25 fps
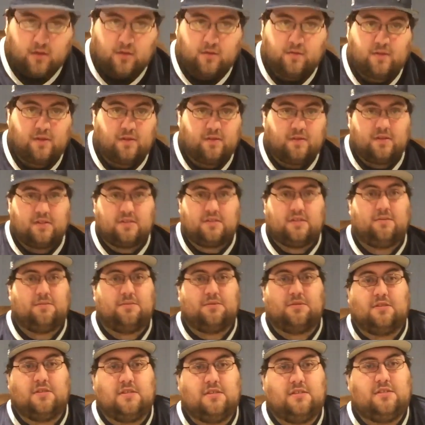This
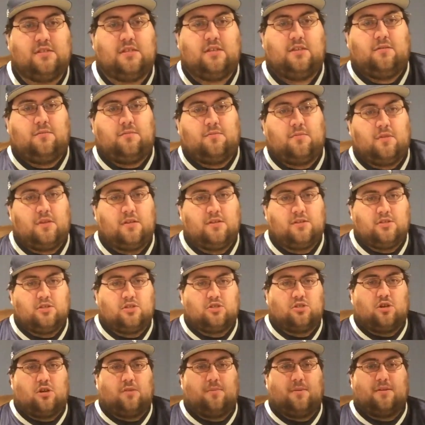team. Let's
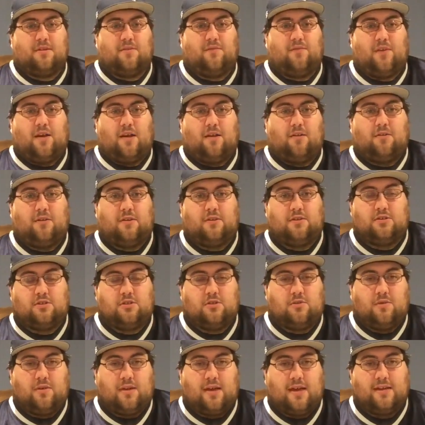just talk about the Falcons. You
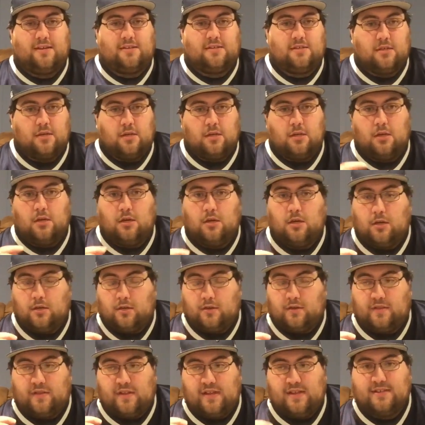know what, guys?
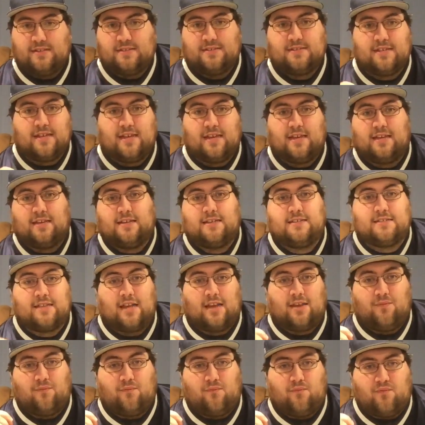This is
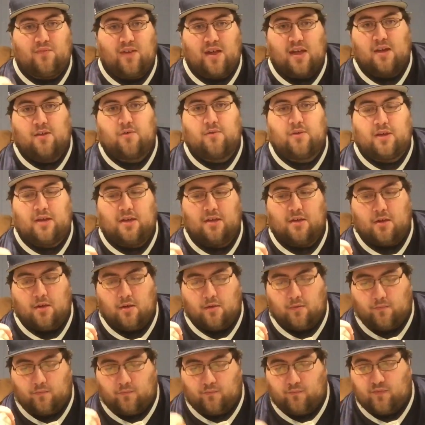a very,
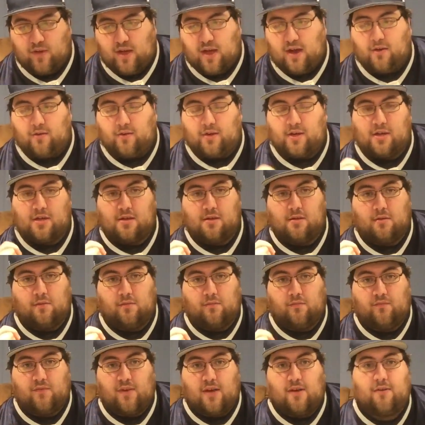very,
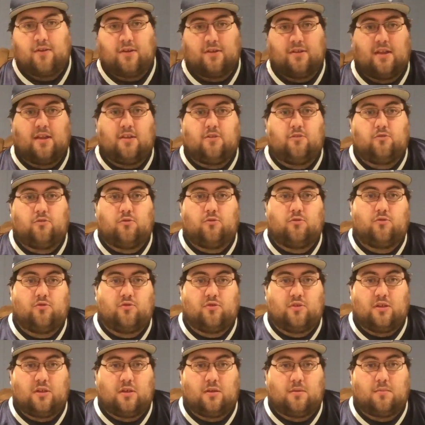very
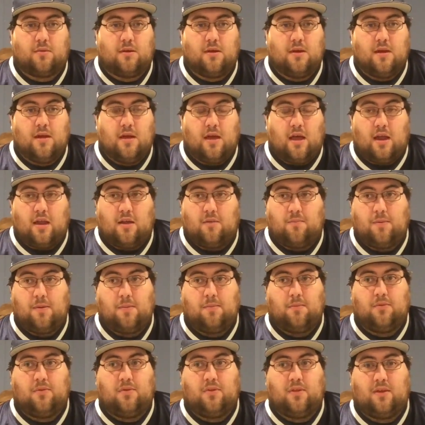dangerous team. And if
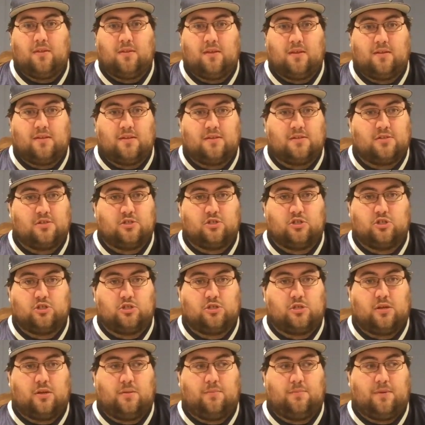people think like this is just
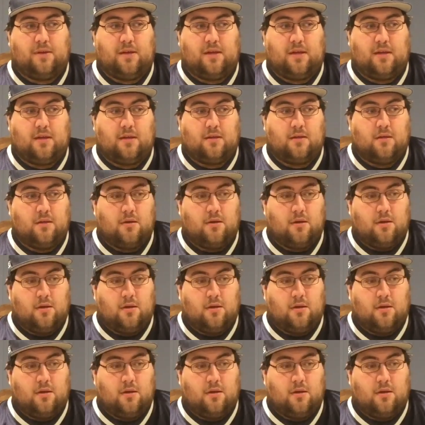going to be,